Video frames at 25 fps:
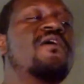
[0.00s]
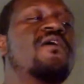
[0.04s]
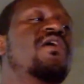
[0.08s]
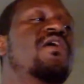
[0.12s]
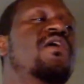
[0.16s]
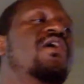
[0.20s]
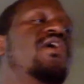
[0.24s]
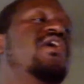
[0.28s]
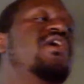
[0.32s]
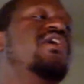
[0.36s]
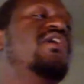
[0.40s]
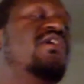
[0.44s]

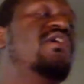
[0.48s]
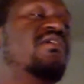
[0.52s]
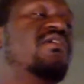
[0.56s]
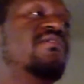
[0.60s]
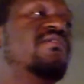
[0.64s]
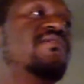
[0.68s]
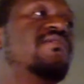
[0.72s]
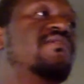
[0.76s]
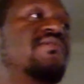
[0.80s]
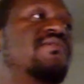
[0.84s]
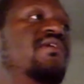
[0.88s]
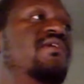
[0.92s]

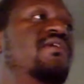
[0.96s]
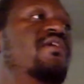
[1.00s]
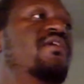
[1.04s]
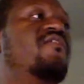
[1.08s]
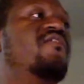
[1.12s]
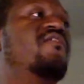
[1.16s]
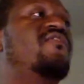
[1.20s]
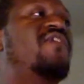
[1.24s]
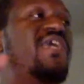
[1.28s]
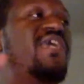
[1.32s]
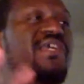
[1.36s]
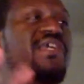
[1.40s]
Is
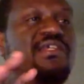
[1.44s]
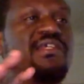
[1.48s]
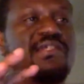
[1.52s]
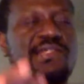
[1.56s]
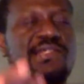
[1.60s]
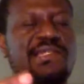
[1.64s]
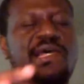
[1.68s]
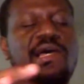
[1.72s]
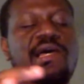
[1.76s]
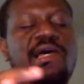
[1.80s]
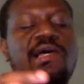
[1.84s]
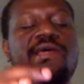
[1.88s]
they
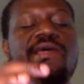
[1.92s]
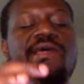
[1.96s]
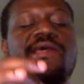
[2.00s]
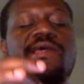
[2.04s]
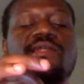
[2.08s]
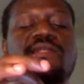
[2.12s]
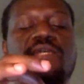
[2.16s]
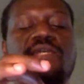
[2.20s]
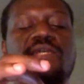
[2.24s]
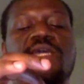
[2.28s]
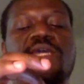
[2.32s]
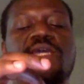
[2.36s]

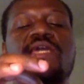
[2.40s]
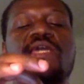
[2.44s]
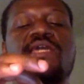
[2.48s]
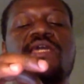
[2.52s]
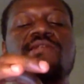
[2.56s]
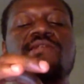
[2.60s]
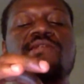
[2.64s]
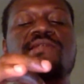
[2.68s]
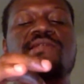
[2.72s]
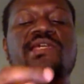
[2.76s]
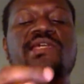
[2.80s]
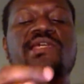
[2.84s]
designed a
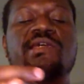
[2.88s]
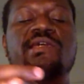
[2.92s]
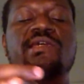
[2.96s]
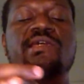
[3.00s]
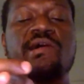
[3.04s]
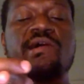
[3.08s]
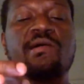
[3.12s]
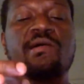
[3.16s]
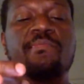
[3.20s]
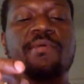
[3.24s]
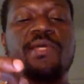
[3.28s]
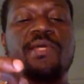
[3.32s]

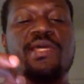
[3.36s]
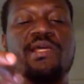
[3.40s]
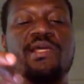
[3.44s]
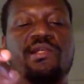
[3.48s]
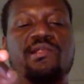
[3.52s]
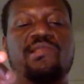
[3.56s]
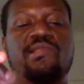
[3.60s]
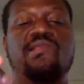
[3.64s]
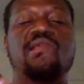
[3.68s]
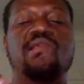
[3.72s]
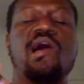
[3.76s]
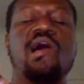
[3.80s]
teacup and a
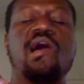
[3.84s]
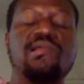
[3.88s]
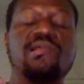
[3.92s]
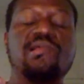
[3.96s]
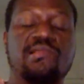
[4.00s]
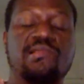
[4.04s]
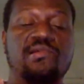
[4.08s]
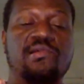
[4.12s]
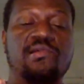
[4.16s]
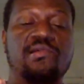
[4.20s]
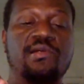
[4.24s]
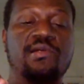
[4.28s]

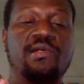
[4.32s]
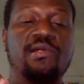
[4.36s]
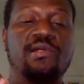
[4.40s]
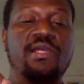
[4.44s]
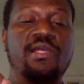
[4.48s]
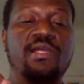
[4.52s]
saucer,